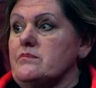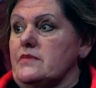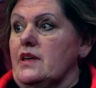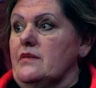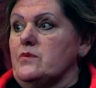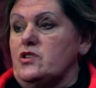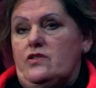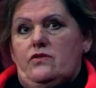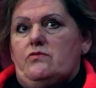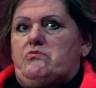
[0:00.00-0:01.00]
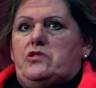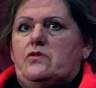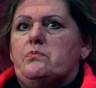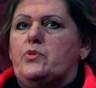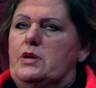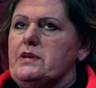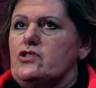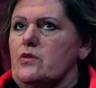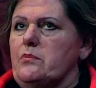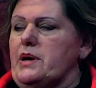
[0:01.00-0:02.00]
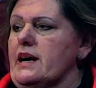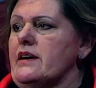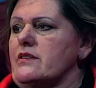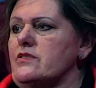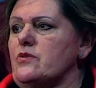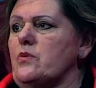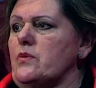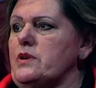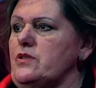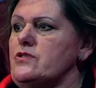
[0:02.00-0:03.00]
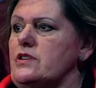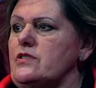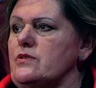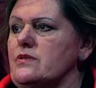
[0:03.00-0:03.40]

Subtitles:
Yeah, which is just pretty much on par to what we usually do.